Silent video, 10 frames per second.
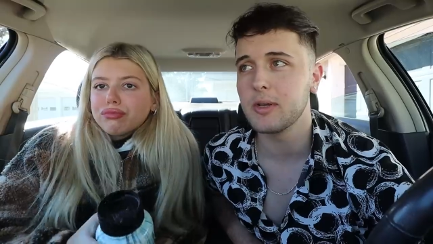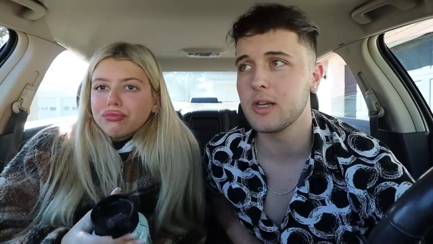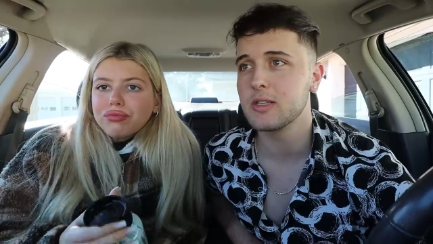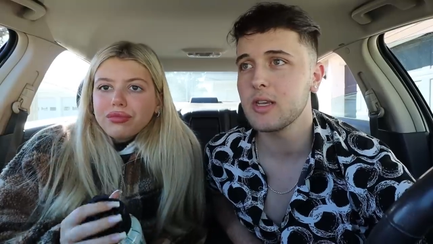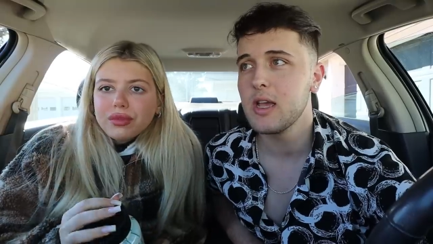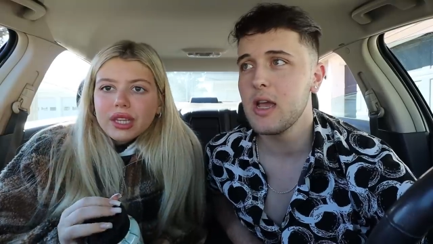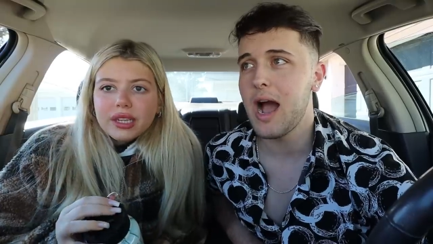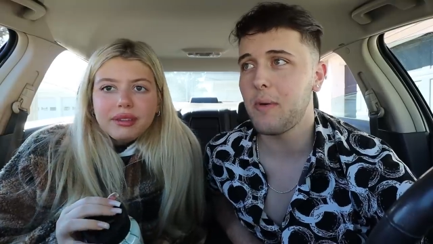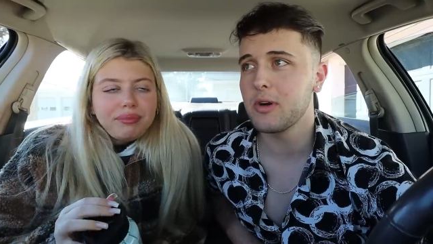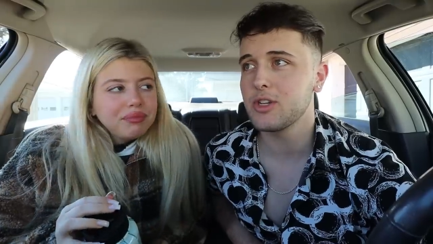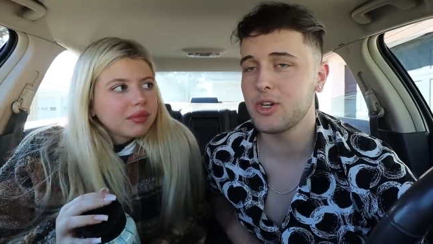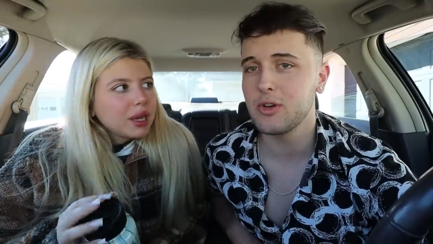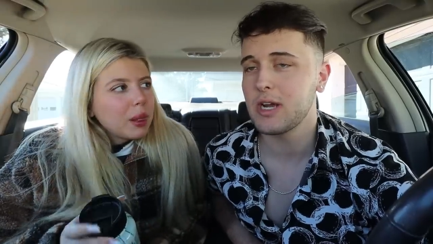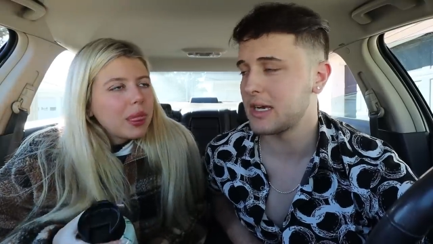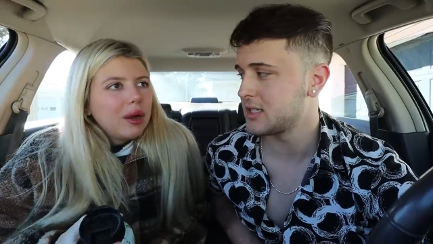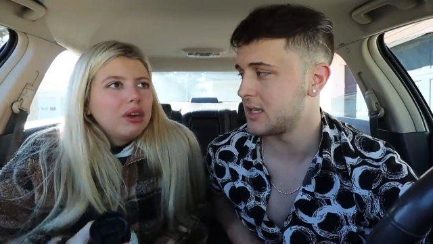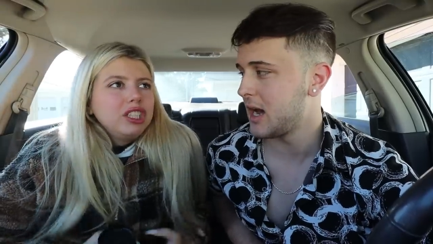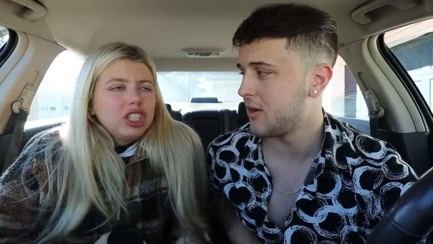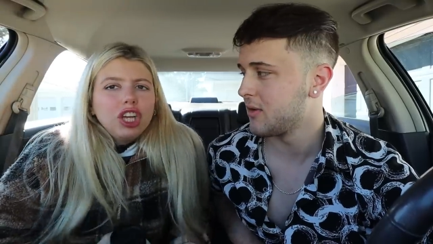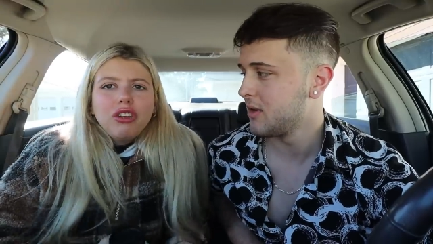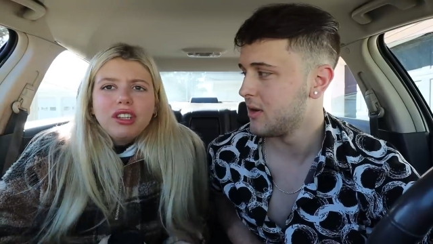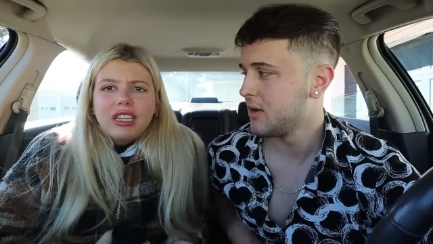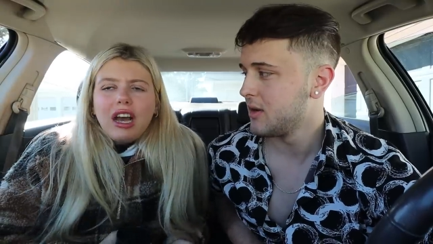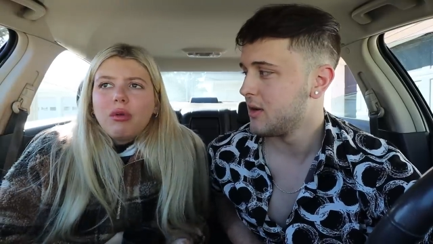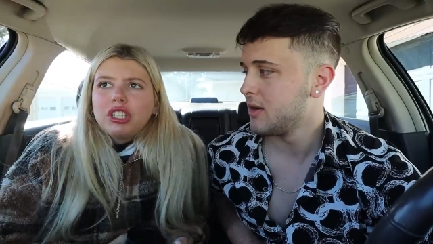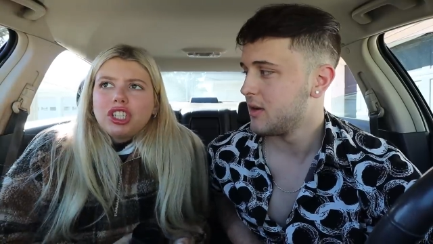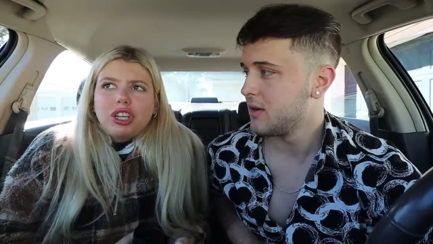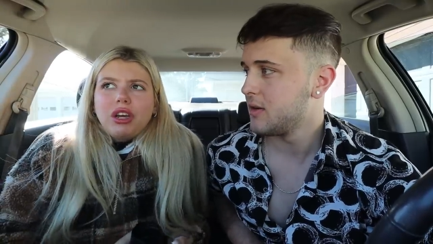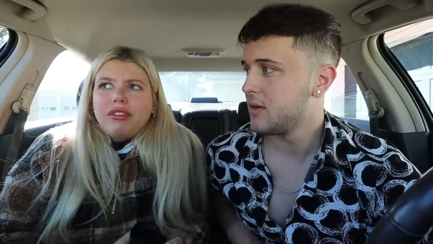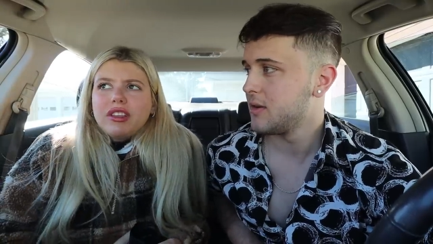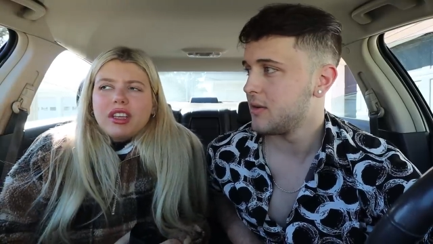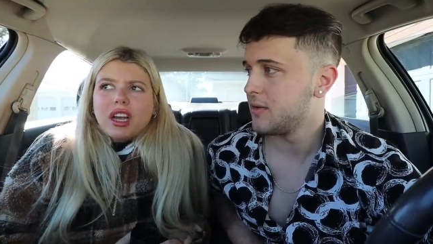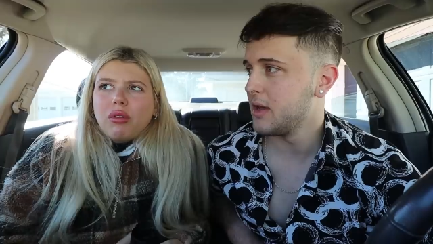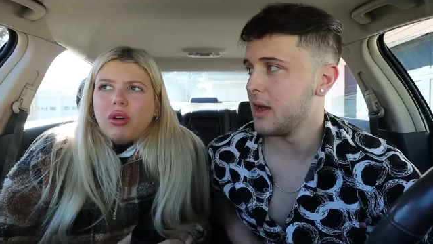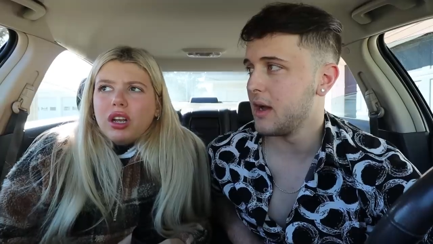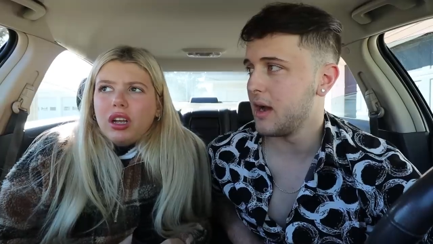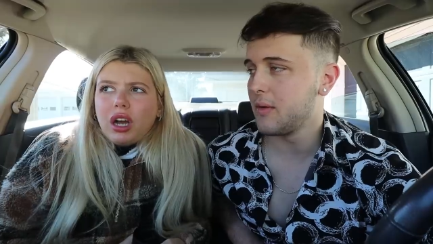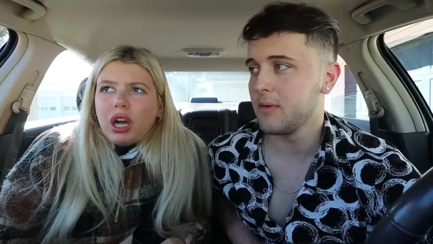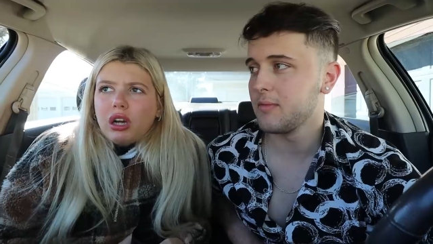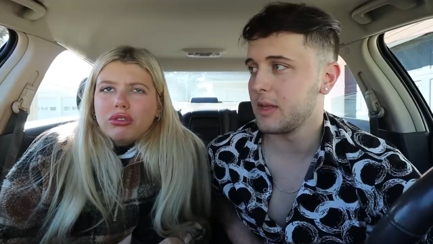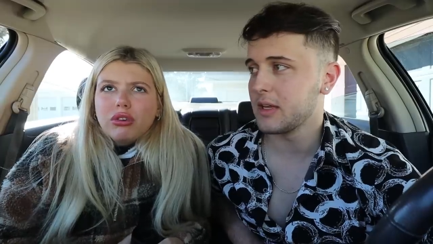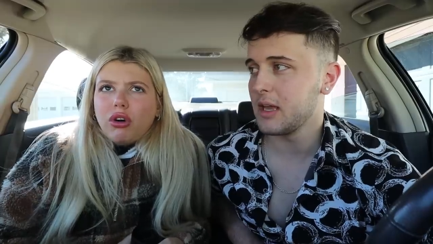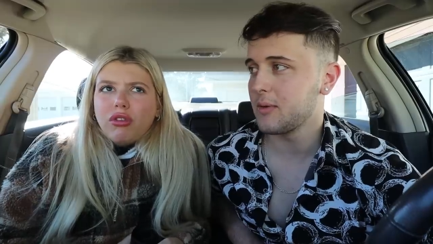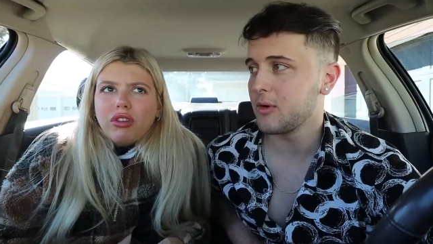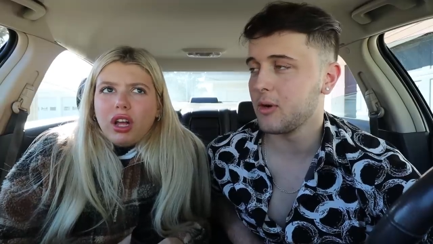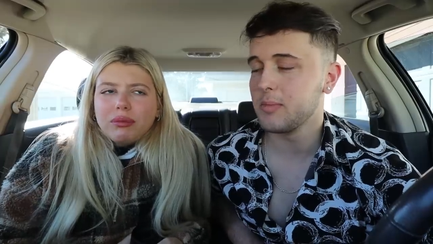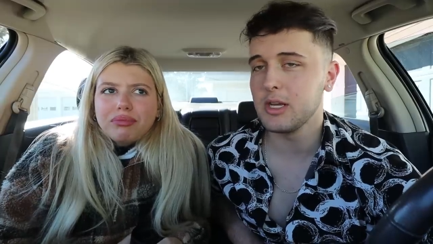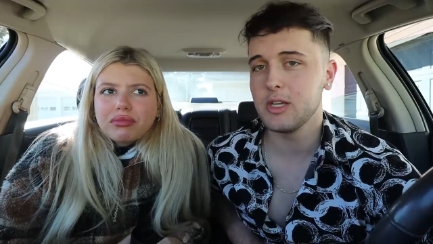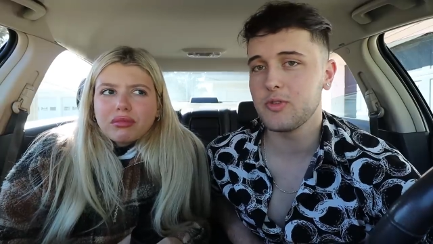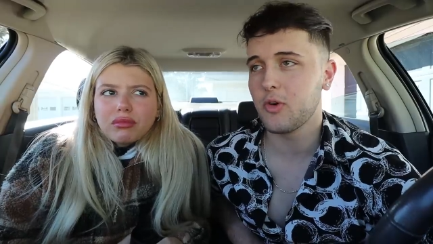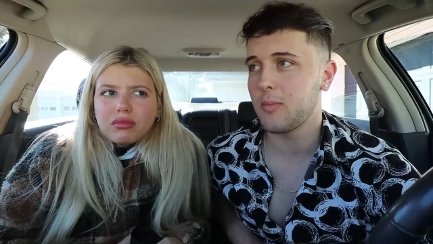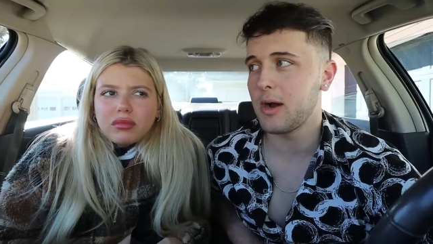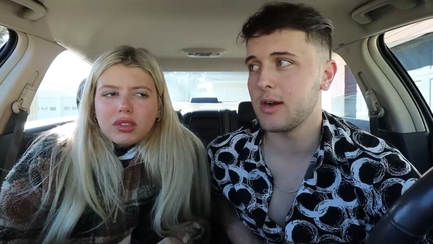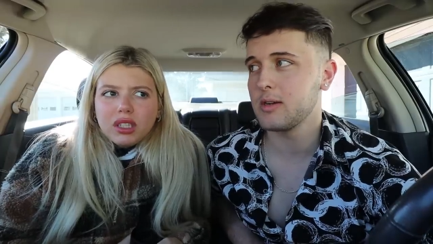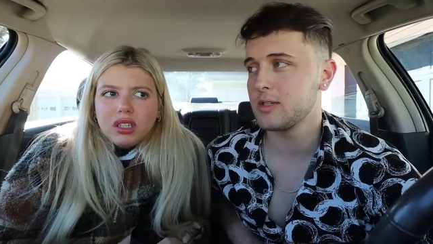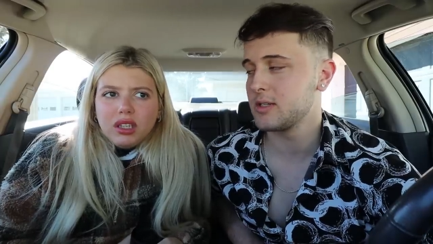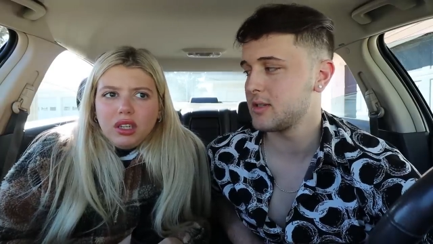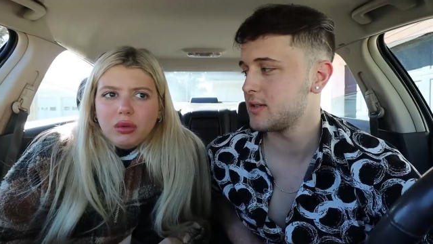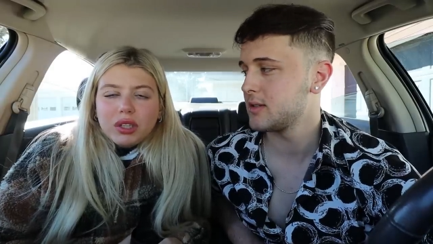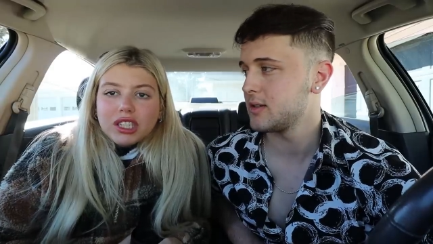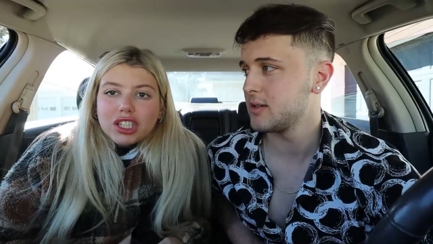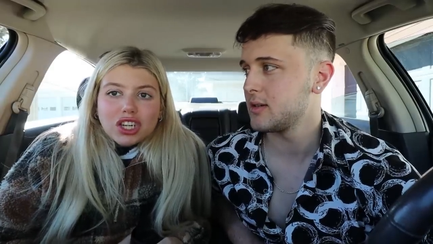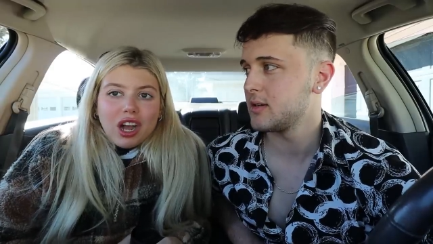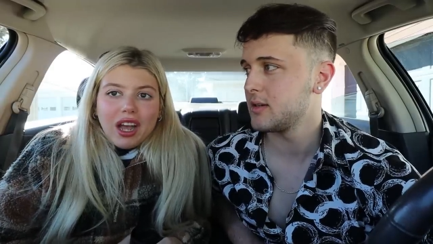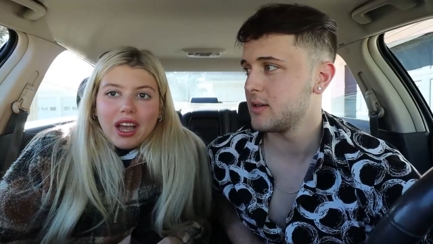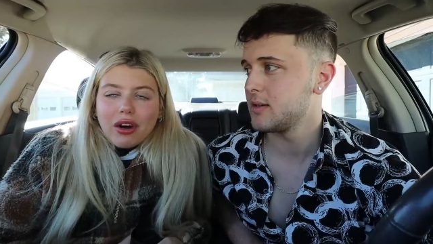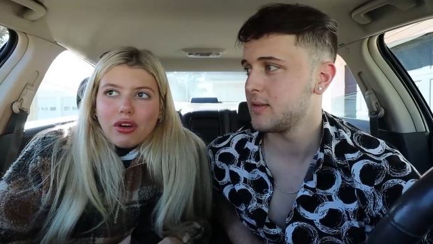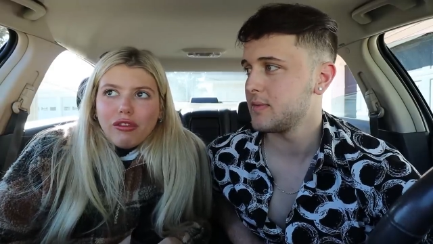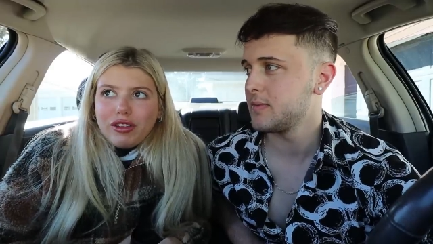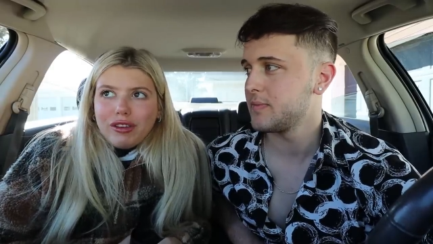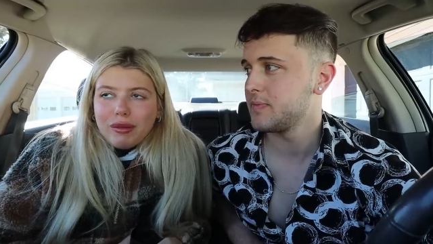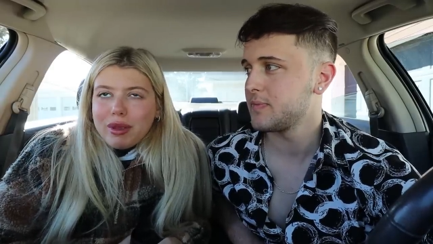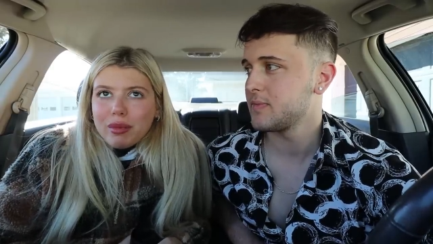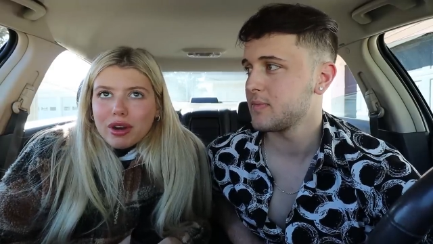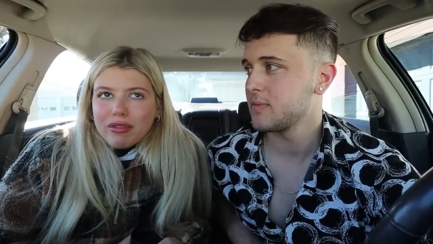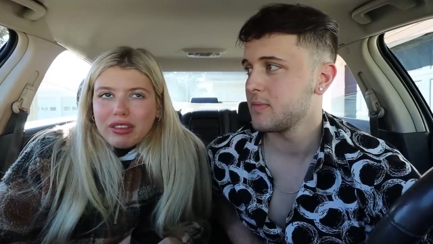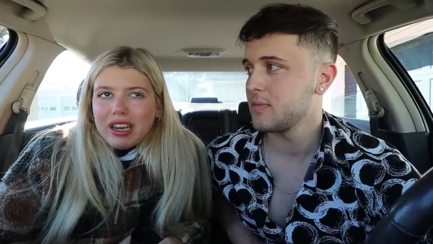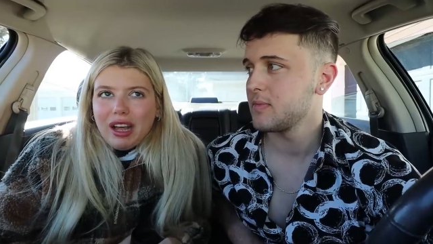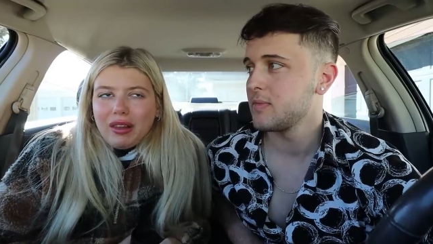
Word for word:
Speaker 1: because I want to show you guys. I want to show you
Speaker 2: the town. I want to show you everything. I yeah, want to. I'll, I'll like do a Cape whole Coral
Speaker 1: Beach, Fort Myers. It's.
Speaker 2: We can try. I don't know if, we, if people are even let,